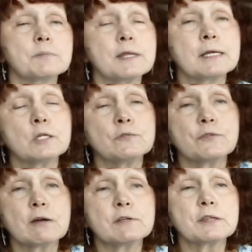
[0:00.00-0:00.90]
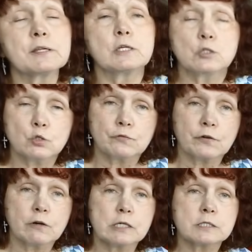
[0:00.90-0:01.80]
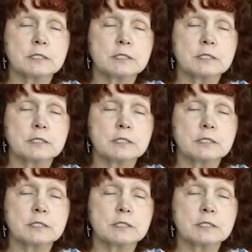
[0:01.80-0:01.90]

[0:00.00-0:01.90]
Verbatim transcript: Thank you for everything you do for us.